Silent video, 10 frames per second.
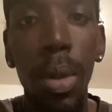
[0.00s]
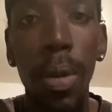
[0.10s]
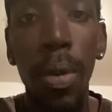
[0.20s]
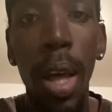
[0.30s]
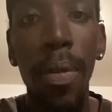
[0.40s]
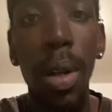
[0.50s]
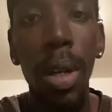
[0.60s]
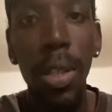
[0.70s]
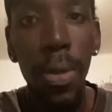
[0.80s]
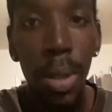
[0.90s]
if you have a
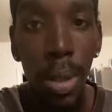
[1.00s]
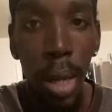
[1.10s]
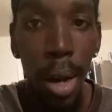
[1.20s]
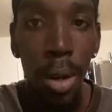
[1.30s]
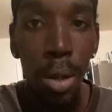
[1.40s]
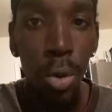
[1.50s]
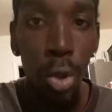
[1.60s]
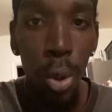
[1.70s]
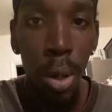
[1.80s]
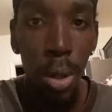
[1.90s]
lustful desire to do
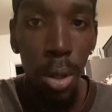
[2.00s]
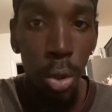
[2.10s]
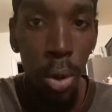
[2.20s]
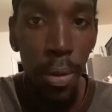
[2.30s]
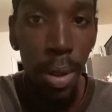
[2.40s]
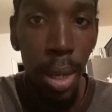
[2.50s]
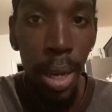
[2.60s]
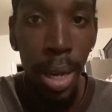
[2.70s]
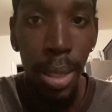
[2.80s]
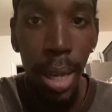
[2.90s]
drugs, to do everything
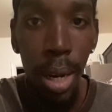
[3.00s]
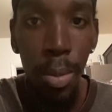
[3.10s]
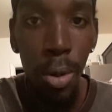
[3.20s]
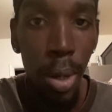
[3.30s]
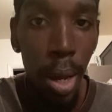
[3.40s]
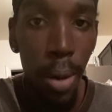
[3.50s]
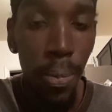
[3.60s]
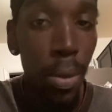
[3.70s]
anti the Most High,